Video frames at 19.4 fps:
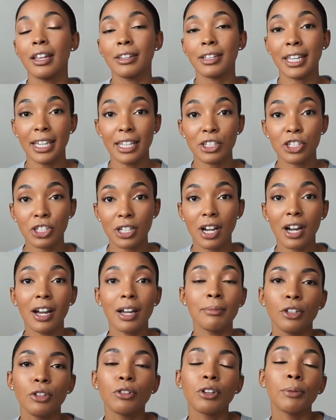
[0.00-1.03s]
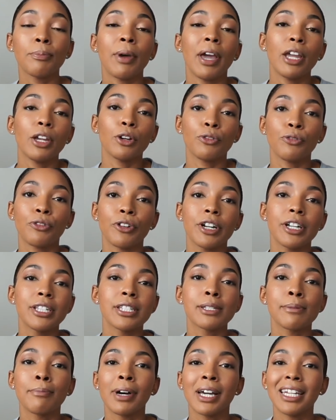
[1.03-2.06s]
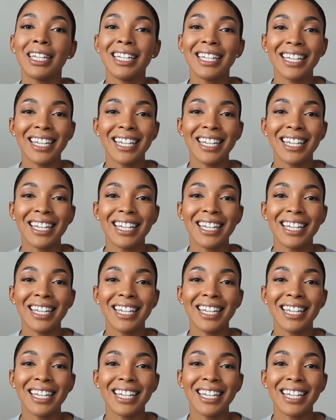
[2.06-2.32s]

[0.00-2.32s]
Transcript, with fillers: get Chime, you can pay your friends money